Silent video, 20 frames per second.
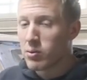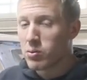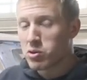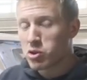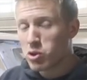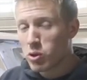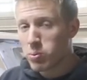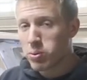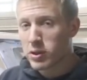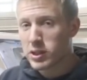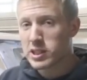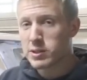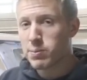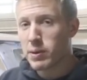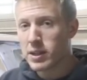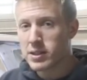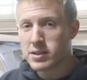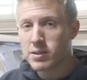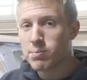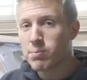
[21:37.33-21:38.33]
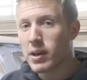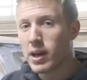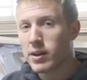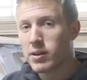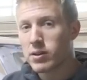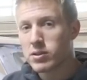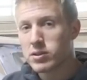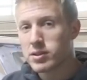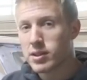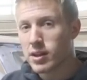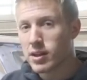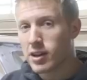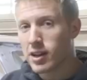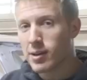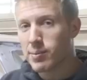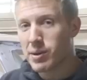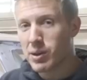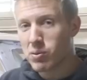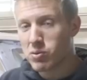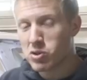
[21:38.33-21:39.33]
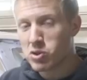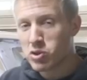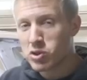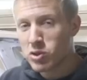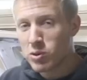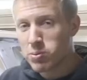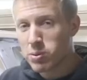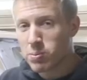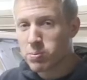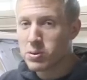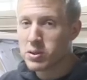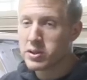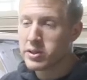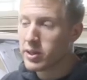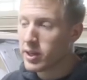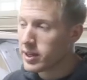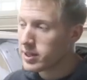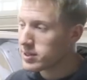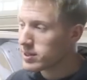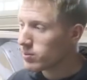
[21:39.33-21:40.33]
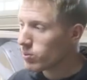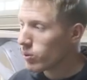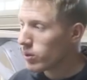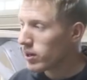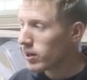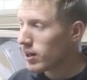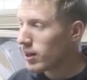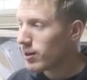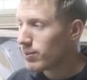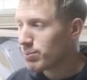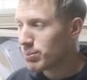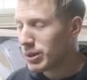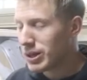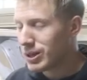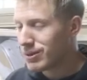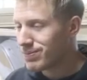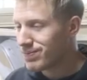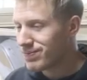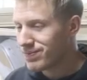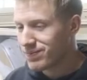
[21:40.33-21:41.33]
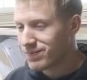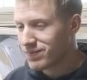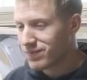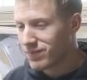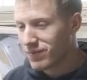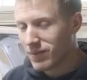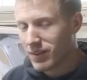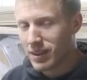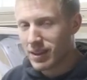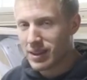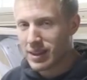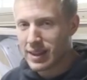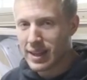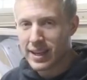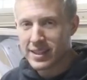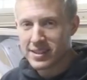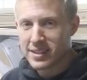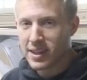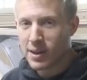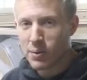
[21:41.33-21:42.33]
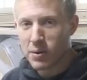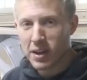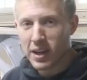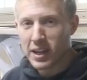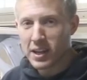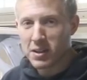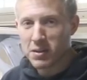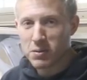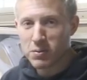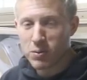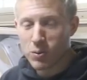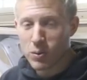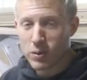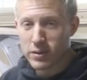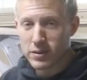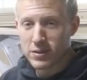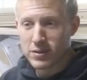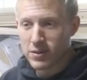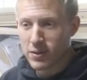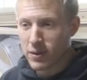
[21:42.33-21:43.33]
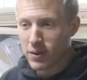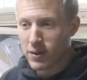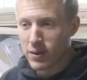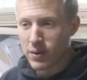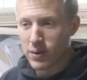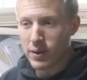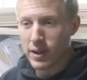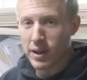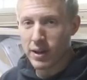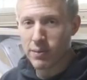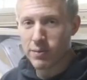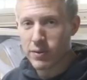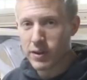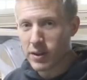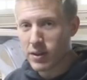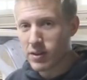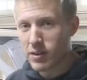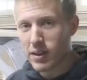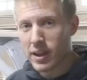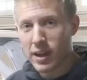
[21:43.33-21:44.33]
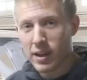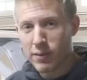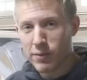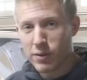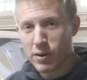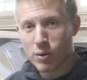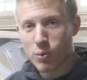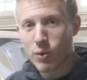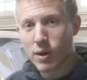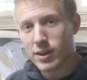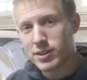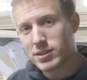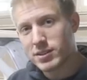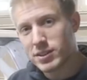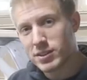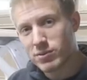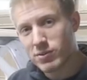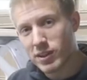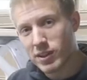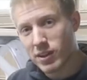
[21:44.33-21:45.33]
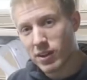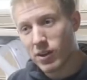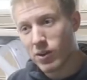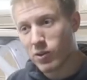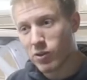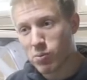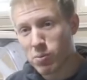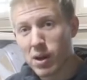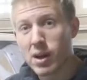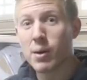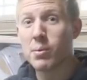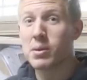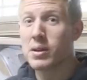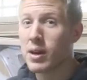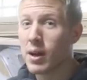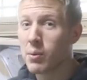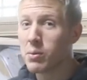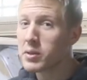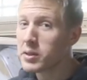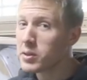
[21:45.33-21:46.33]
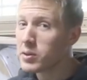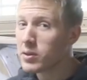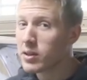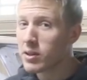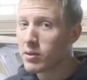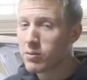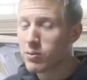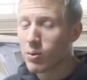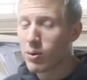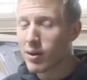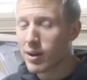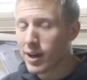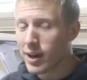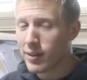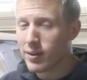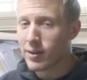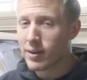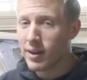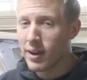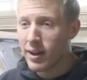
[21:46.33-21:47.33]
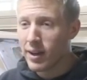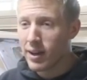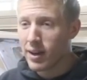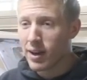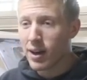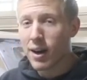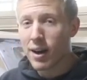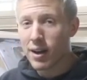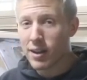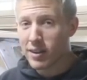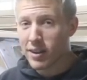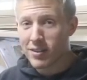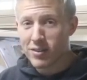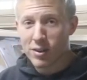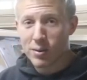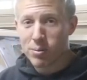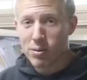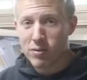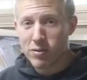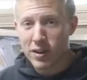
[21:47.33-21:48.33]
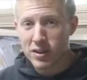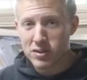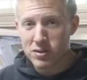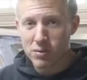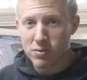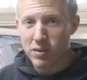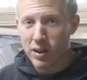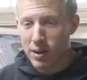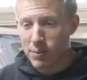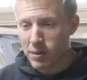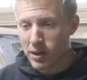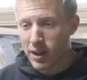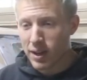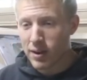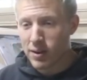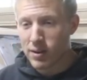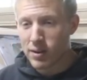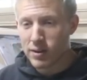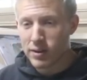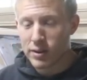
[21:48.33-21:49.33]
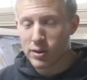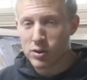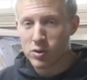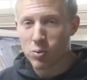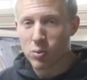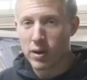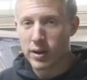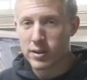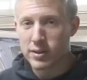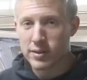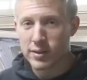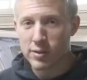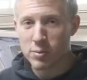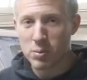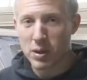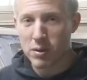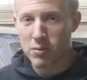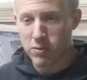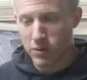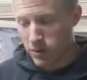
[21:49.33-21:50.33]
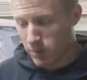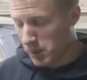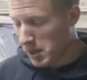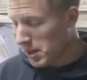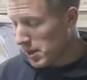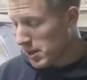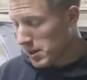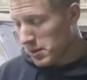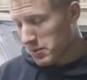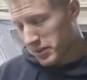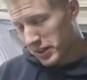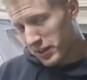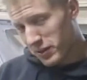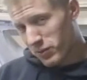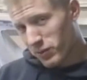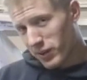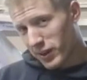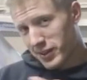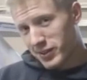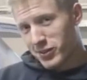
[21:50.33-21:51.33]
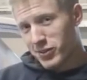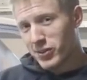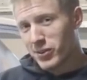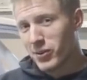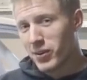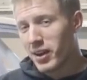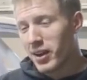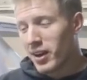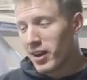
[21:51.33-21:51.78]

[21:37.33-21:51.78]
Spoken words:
super expensive benders that are gonna be super precise and whatnot, but that's not what I can afford. So, and I figured that if you're watching this video, it's probably not what you can afford either, unless you're a professional fabricator and you're just watching this and make fun of me. That's fine too.